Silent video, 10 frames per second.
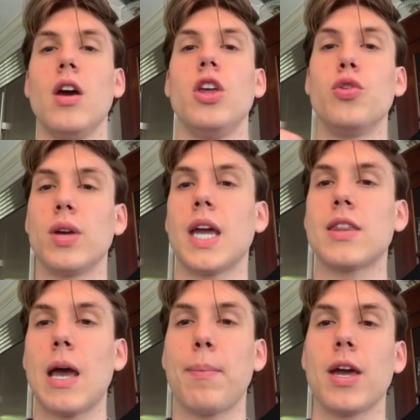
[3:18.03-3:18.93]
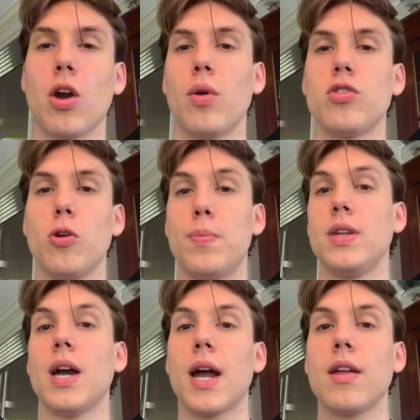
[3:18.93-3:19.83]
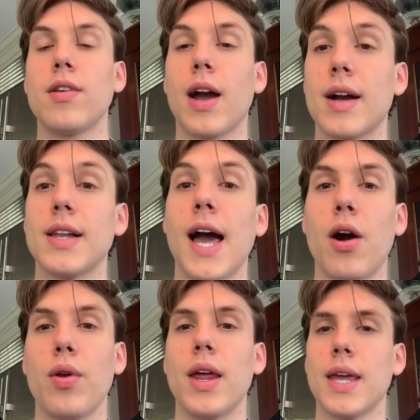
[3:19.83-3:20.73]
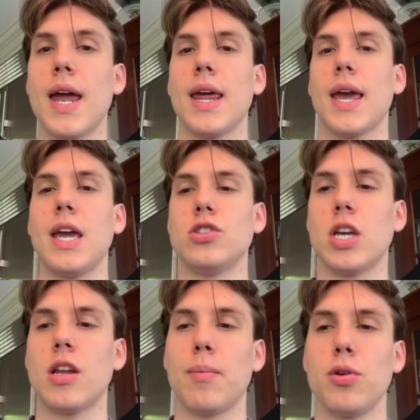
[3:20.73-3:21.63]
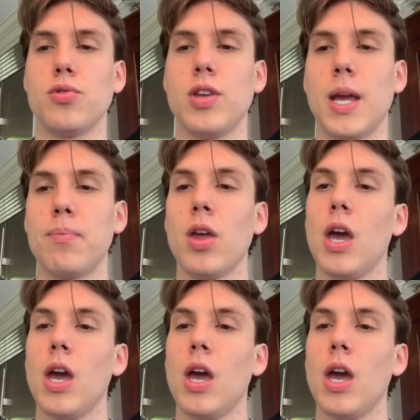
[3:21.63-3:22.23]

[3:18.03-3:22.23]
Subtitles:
You can get that by going to pinata.cloud and getting a JWT.